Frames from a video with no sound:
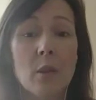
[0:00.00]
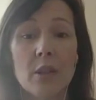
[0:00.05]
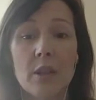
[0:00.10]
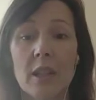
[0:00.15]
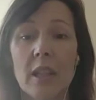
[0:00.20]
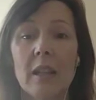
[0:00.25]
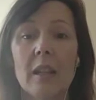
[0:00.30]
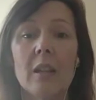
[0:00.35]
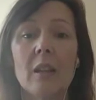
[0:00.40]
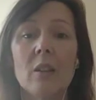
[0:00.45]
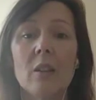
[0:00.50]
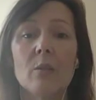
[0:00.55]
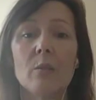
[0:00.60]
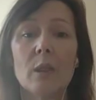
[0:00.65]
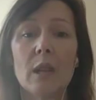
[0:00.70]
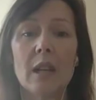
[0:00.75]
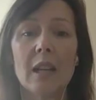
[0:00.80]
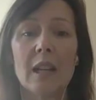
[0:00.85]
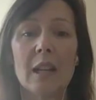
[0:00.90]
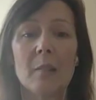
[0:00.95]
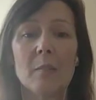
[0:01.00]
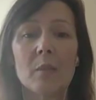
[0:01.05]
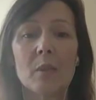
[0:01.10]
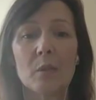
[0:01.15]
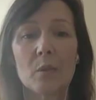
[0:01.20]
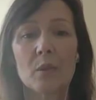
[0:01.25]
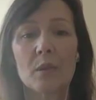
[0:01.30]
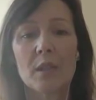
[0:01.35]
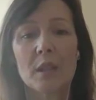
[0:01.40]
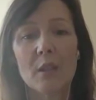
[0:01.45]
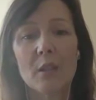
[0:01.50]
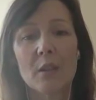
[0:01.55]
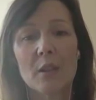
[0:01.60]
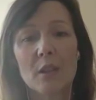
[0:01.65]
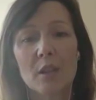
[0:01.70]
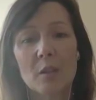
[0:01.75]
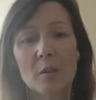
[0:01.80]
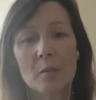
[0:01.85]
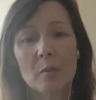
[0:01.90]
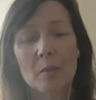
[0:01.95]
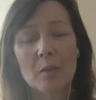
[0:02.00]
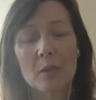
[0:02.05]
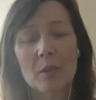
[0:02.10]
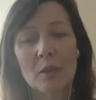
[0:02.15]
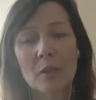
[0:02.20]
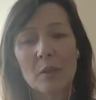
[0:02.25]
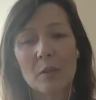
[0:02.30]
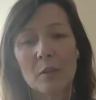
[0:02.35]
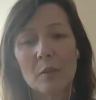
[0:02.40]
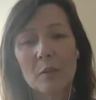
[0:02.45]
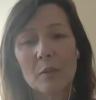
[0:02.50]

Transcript: anybody, really, but also to